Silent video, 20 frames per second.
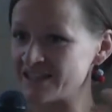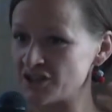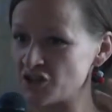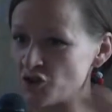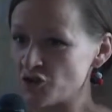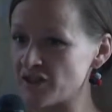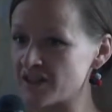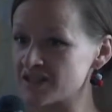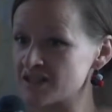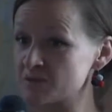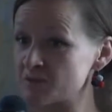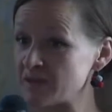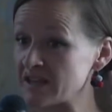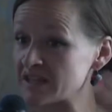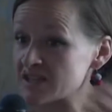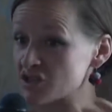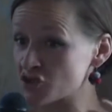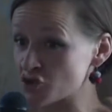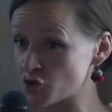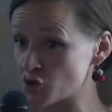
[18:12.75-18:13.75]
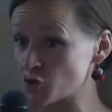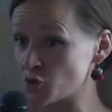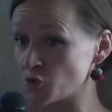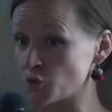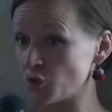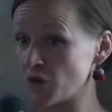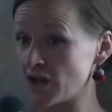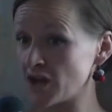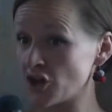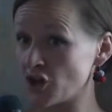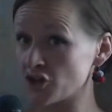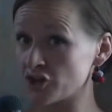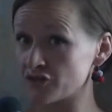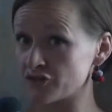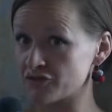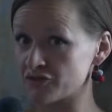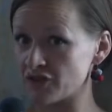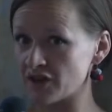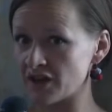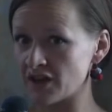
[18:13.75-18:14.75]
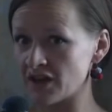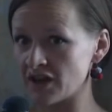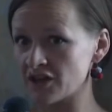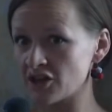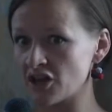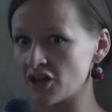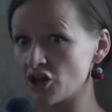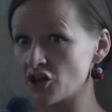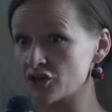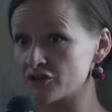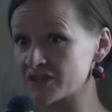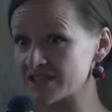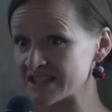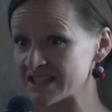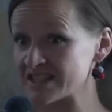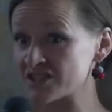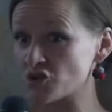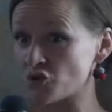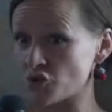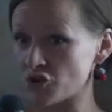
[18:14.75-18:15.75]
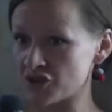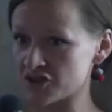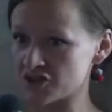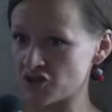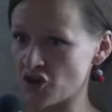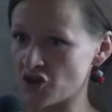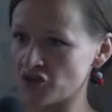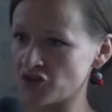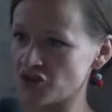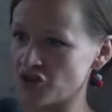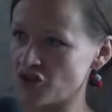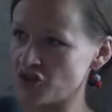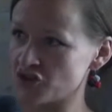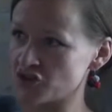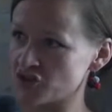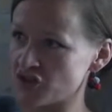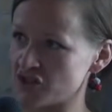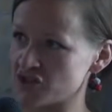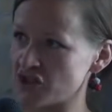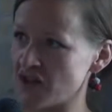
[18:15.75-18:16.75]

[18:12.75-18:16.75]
that speaks through a lot of the discourse on treasure